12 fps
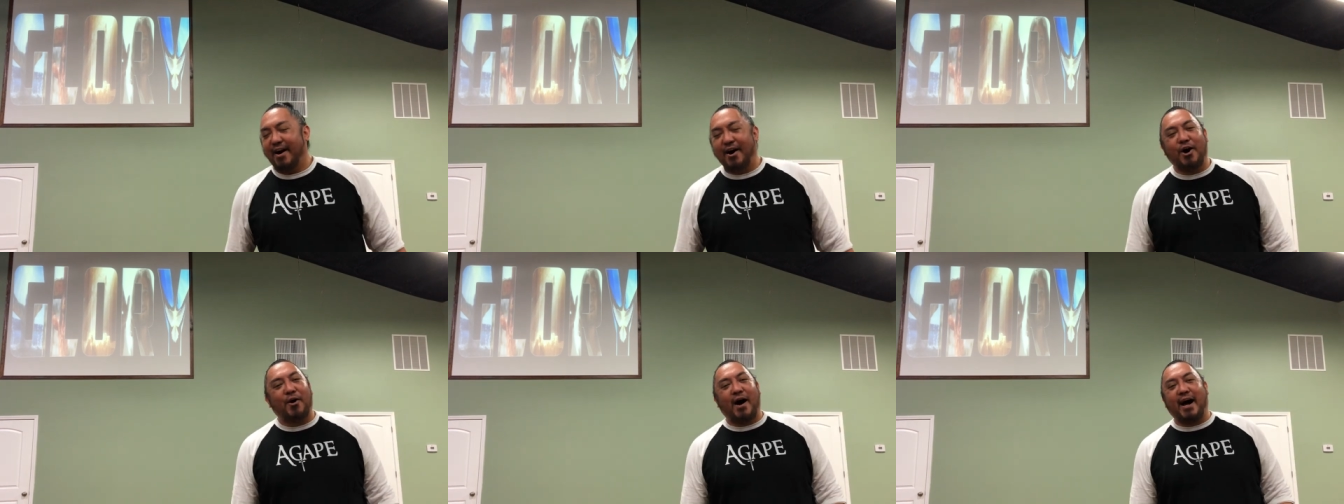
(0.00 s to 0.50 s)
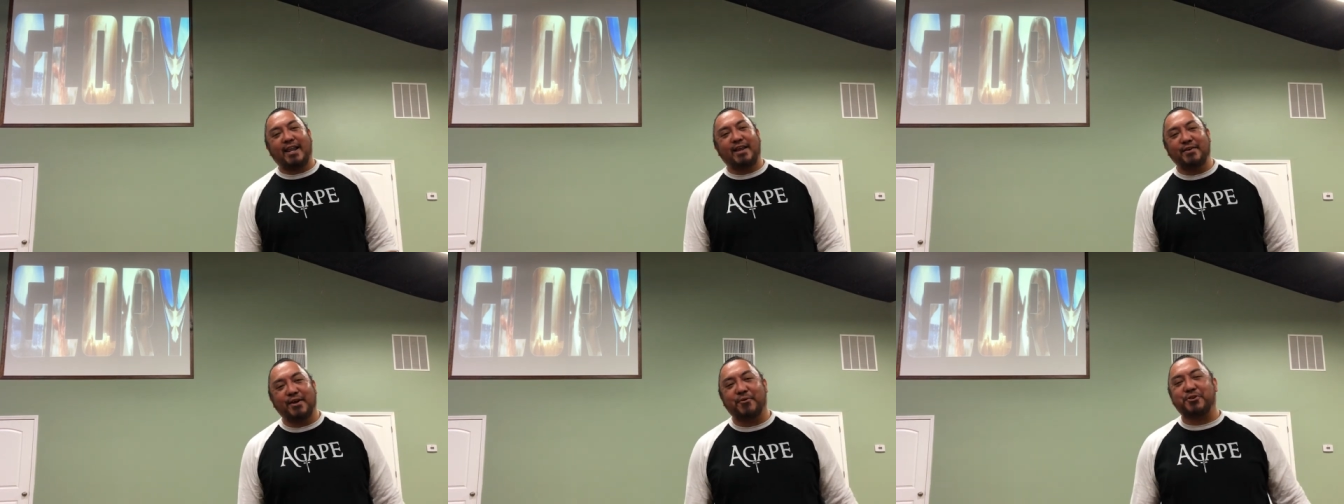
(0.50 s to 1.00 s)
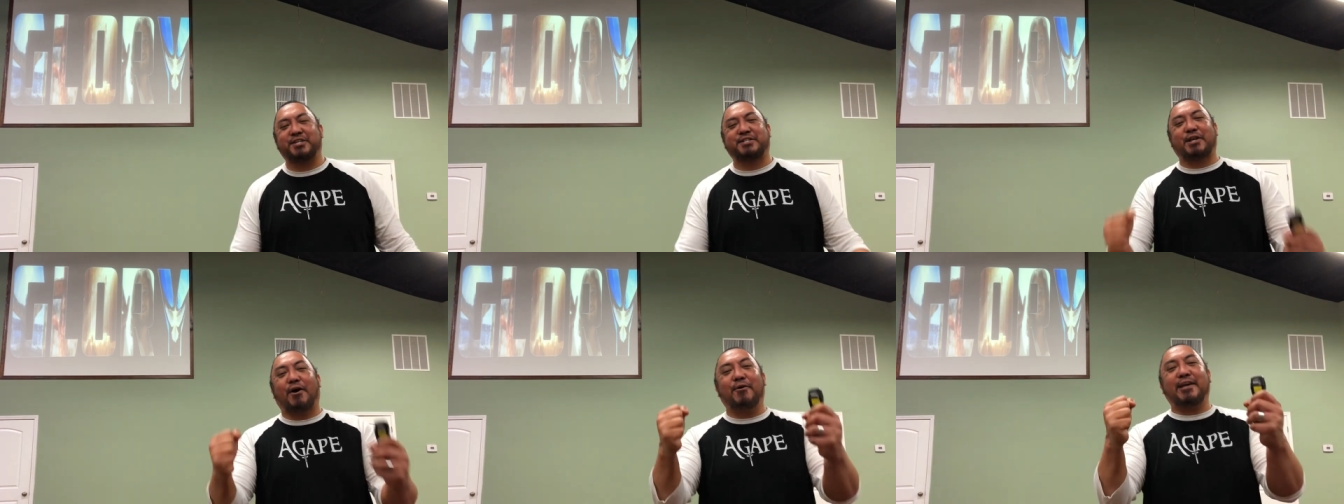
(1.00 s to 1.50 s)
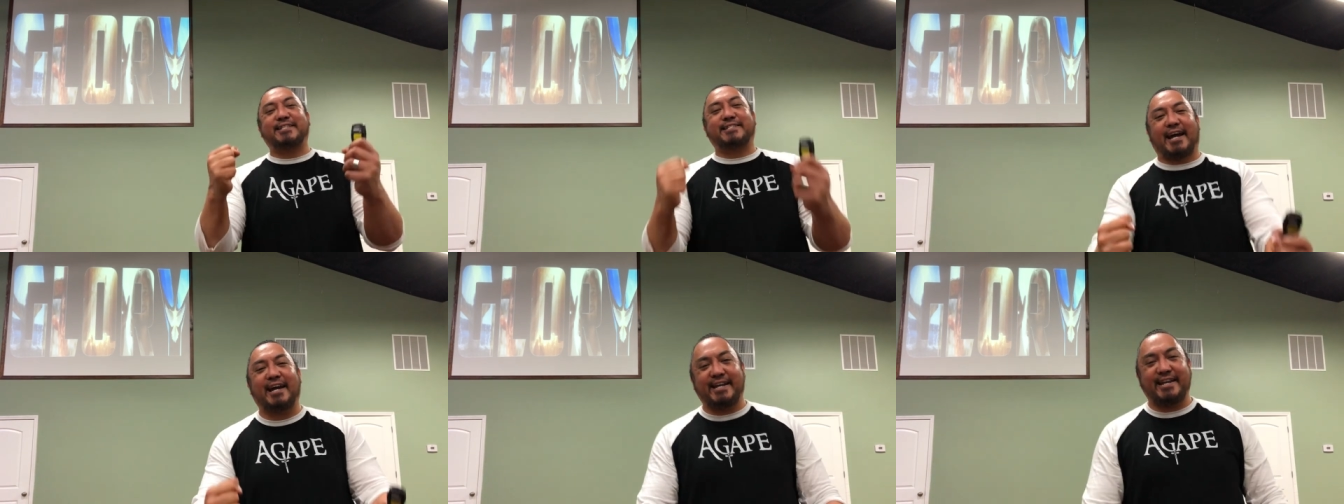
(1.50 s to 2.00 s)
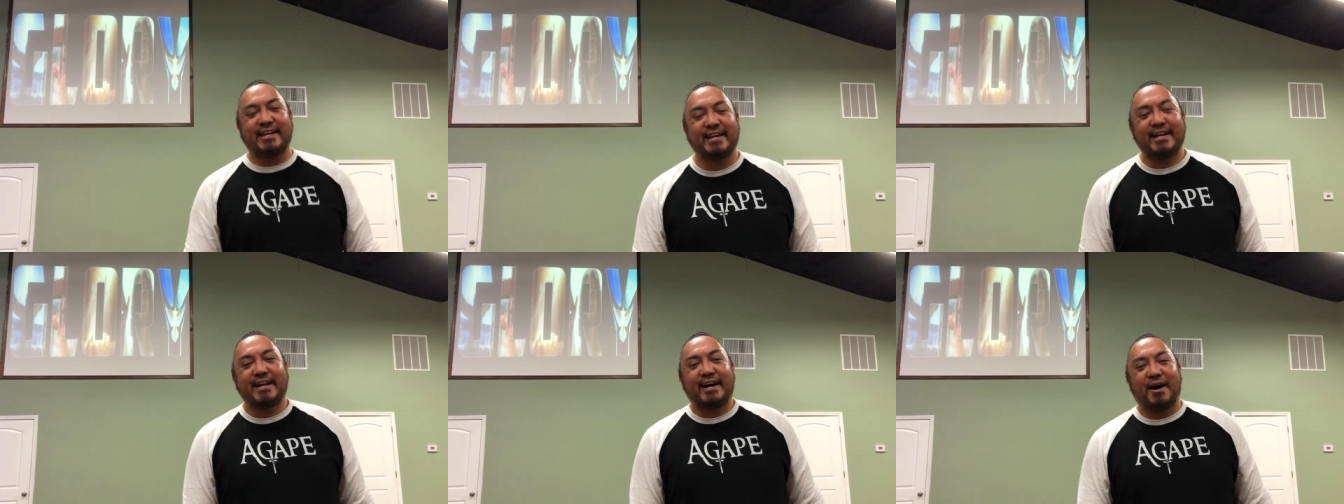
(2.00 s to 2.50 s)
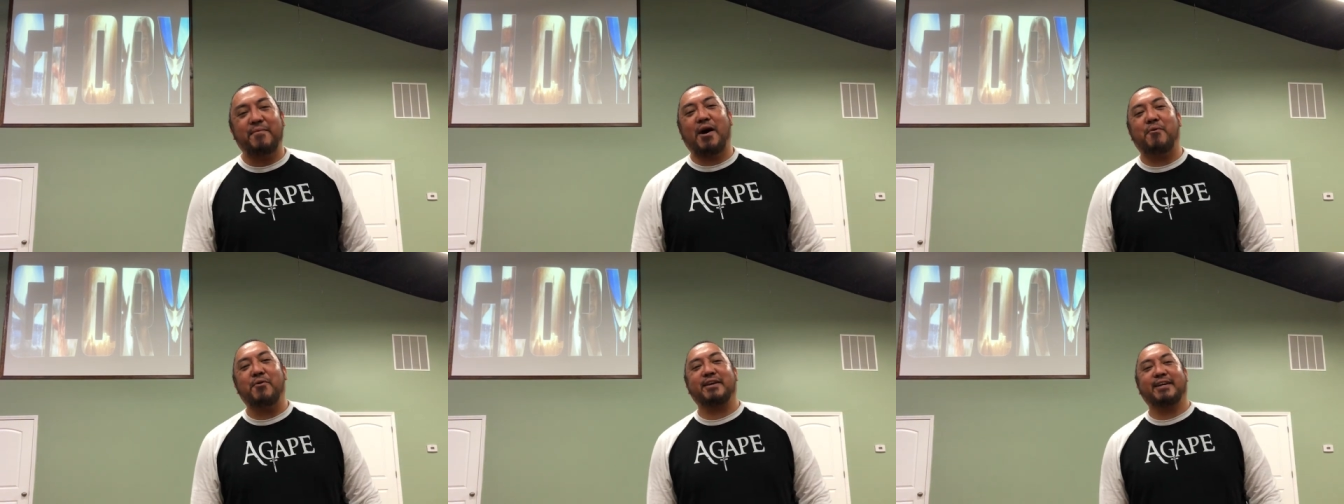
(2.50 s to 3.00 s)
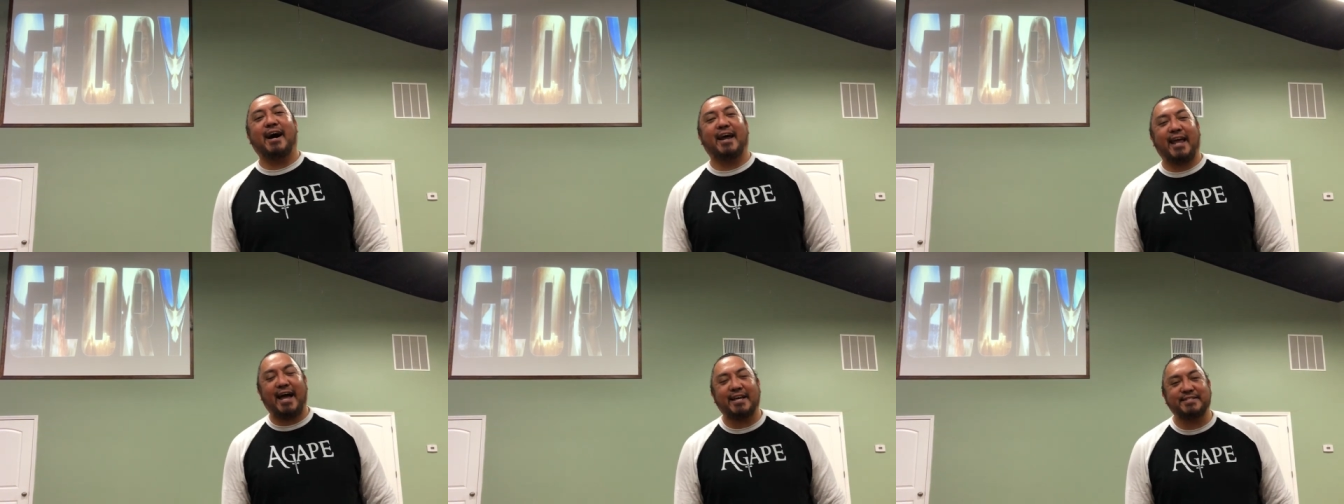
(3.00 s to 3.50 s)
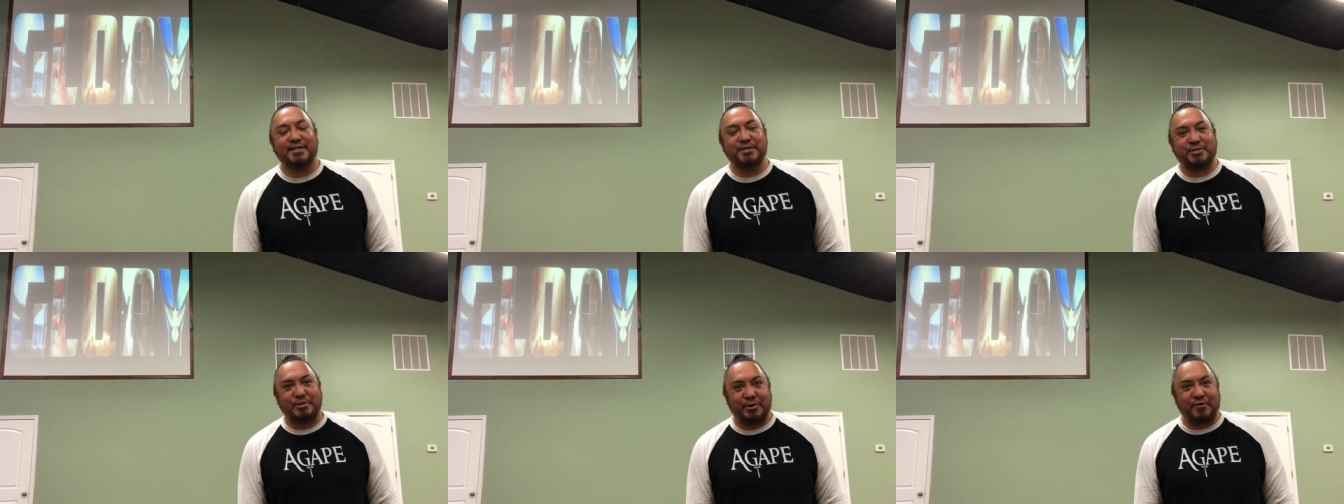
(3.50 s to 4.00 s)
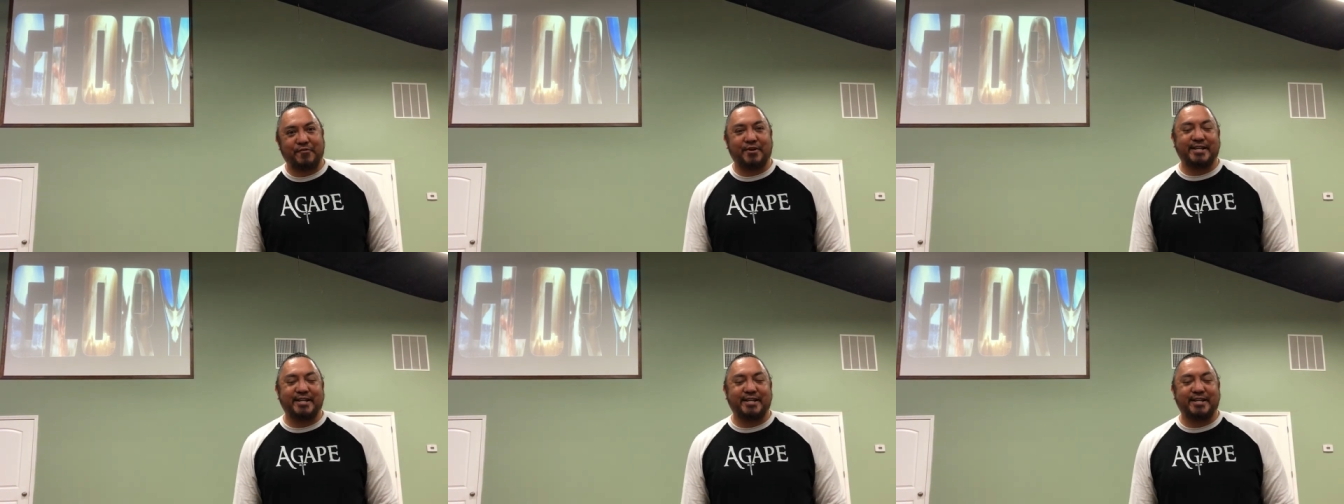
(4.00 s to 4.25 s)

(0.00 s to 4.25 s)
Oh, hallelujah. We're just so excited about what God has in store for